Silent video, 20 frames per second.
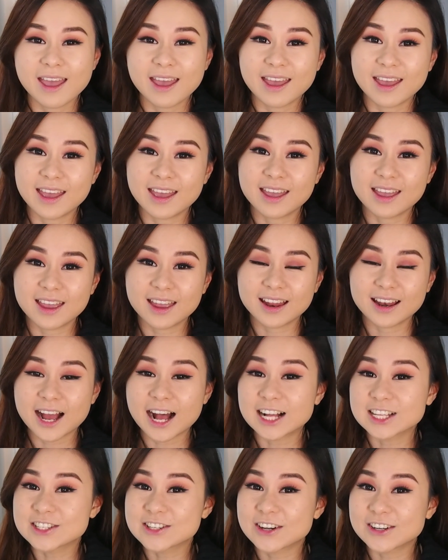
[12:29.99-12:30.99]
and
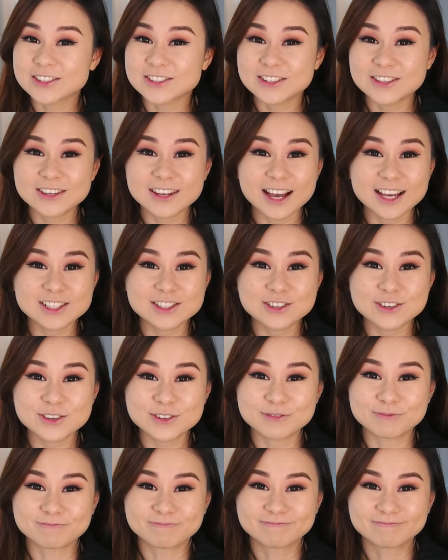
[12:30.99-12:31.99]
I'll talk to you guys
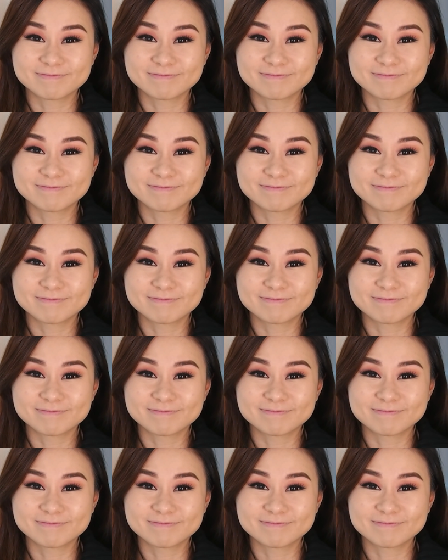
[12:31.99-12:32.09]
soon.